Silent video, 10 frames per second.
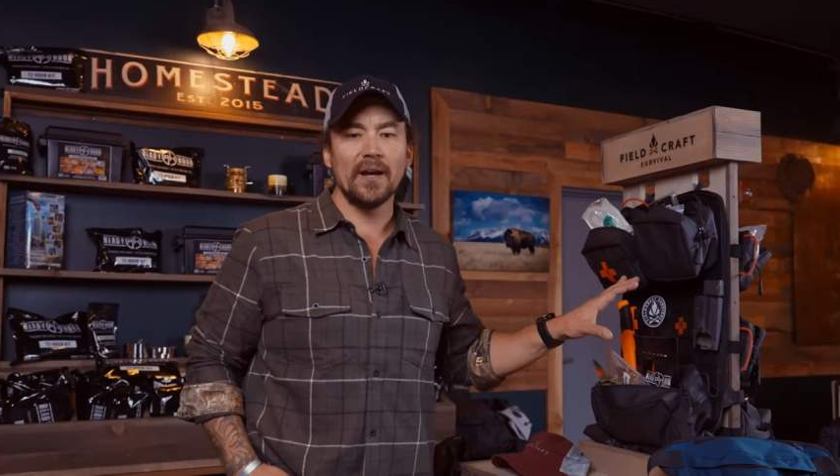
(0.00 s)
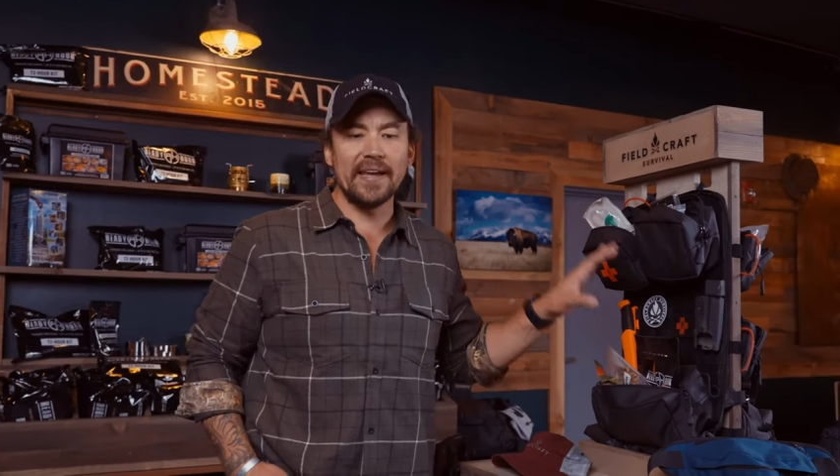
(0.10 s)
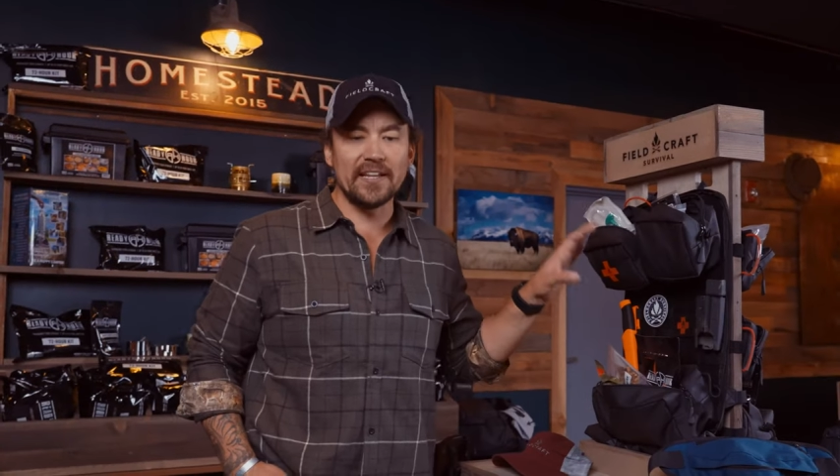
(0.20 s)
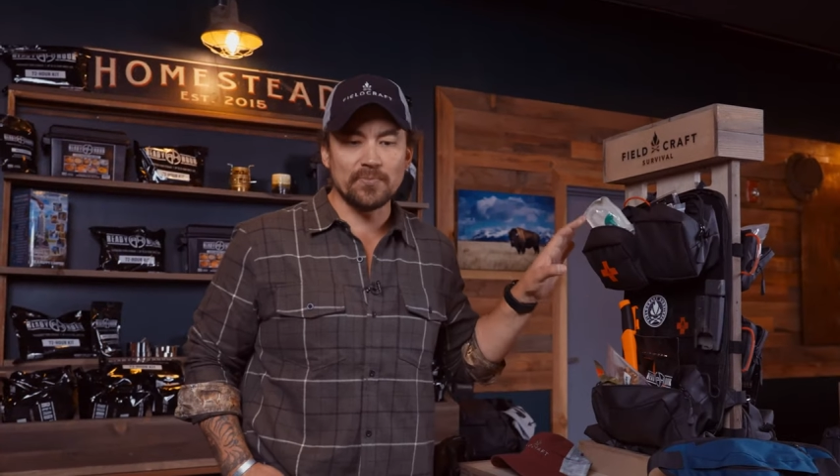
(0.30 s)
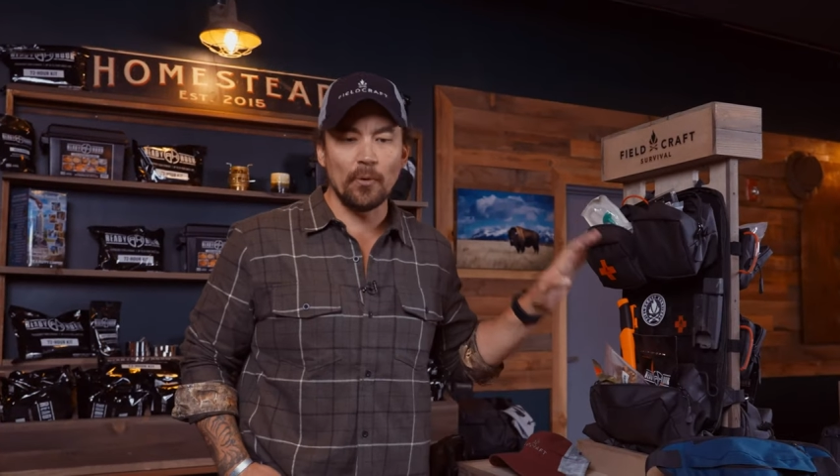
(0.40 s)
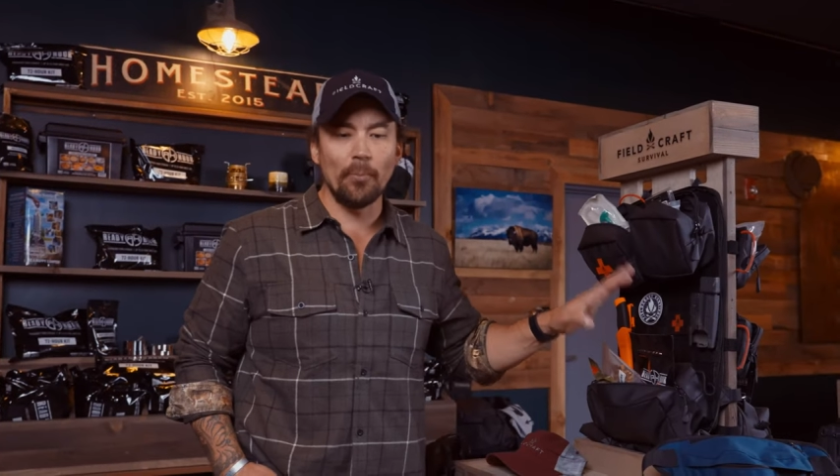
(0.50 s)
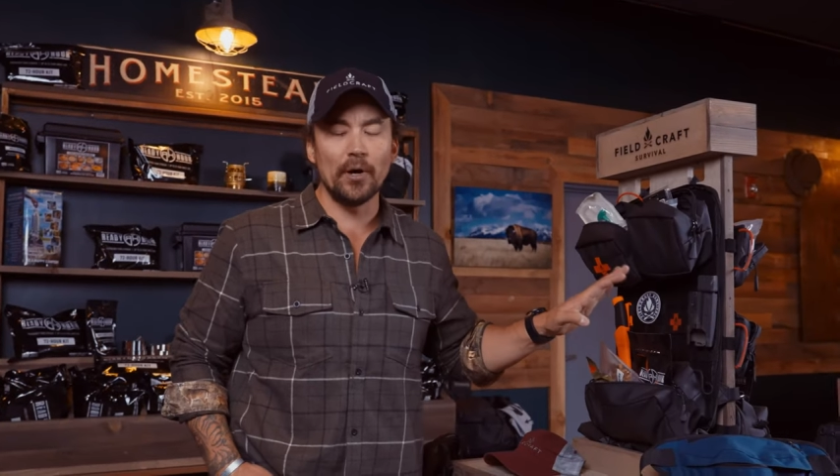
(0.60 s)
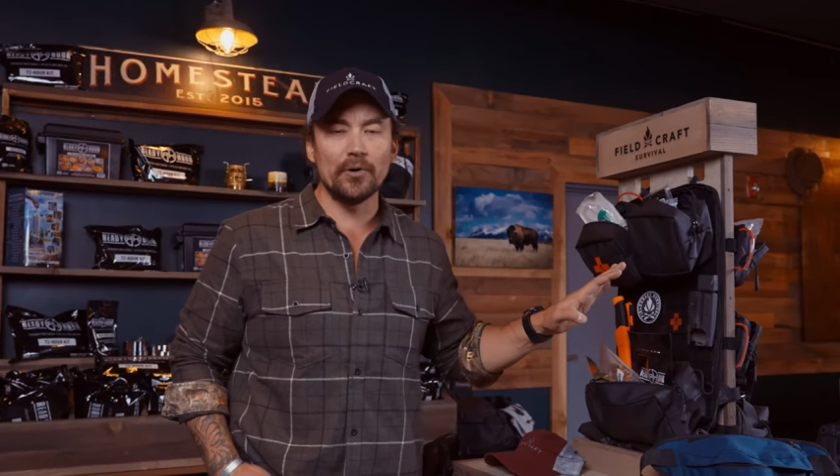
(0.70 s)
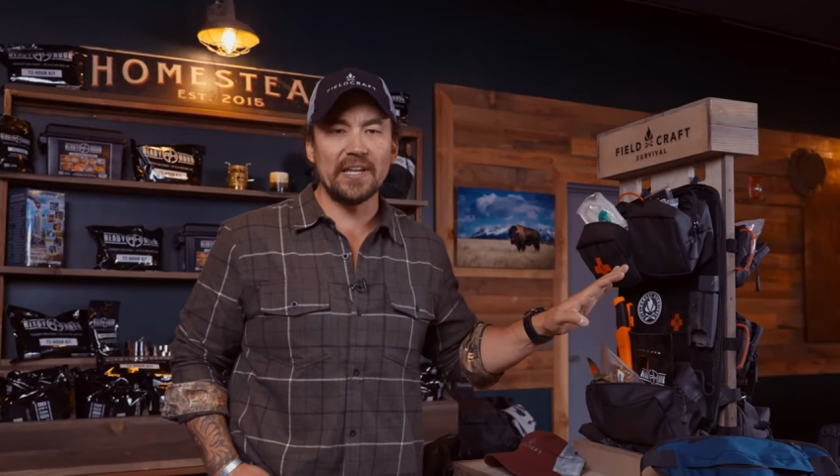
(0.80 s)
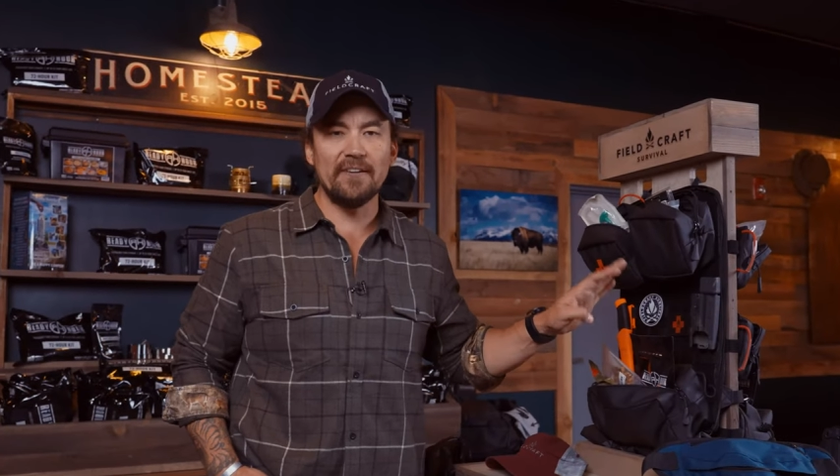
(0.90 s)
Again, it's
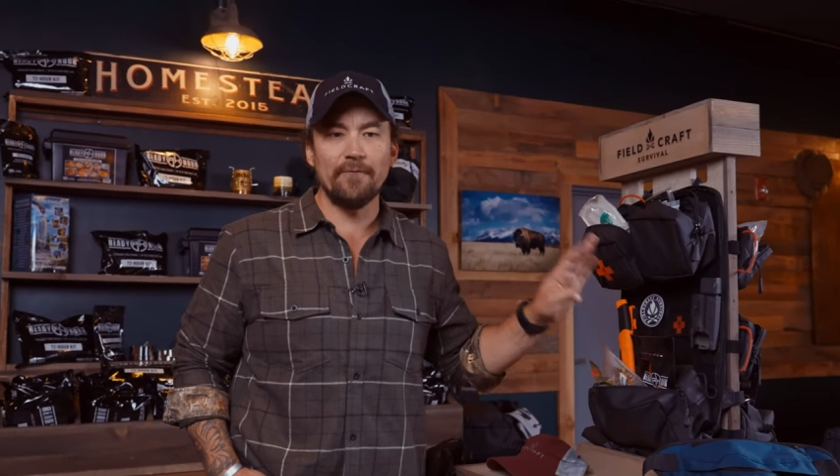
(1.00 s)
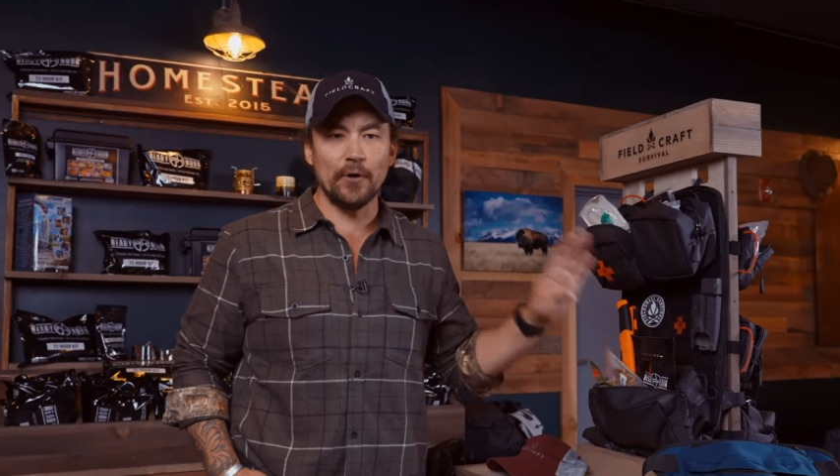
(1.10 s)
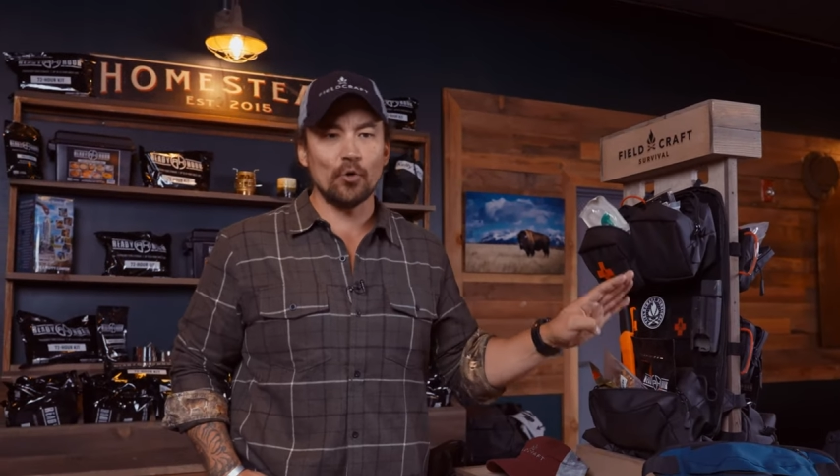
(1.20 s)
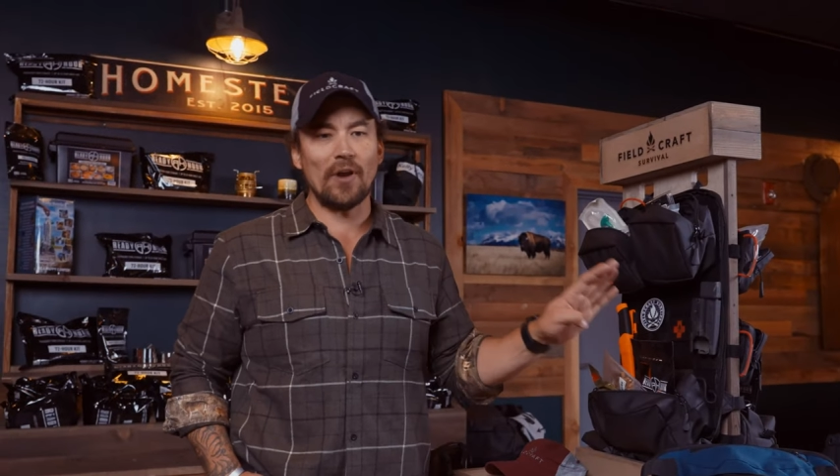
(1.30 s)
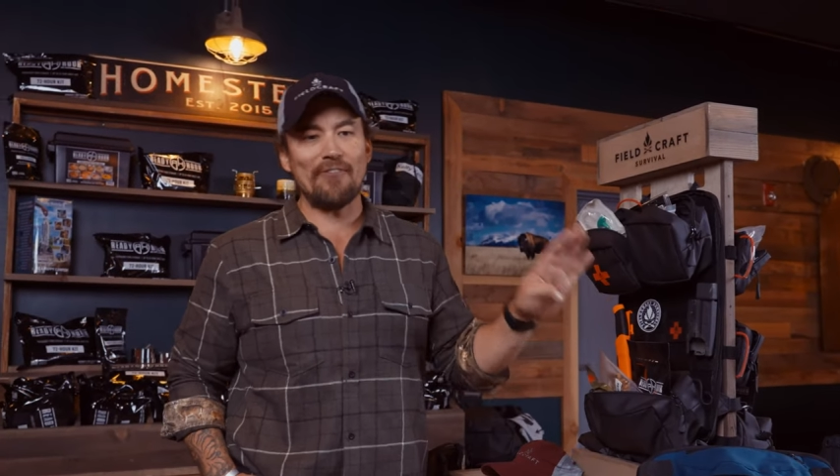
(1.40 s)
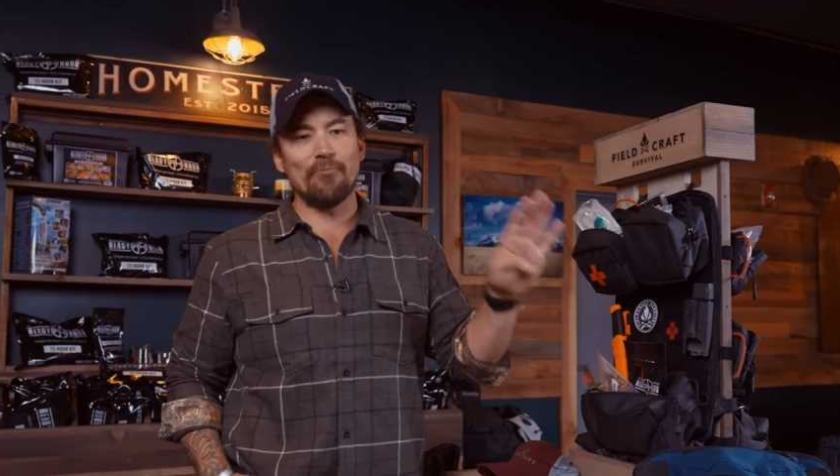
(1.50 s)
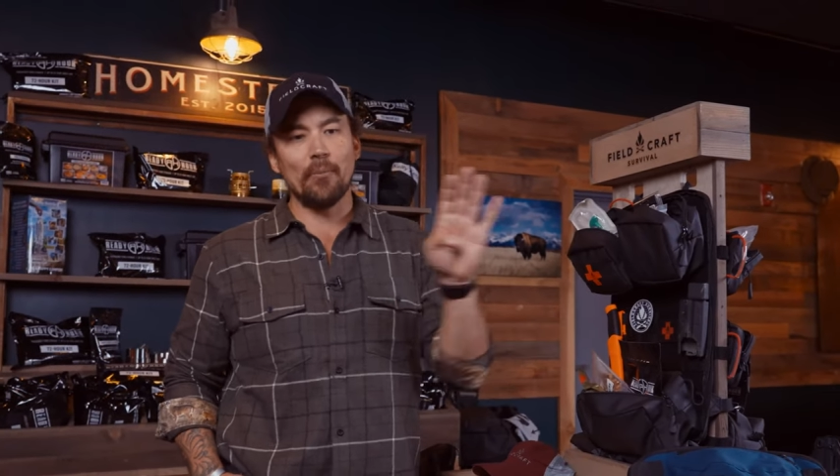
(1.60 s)
Mobility, Fieldcraft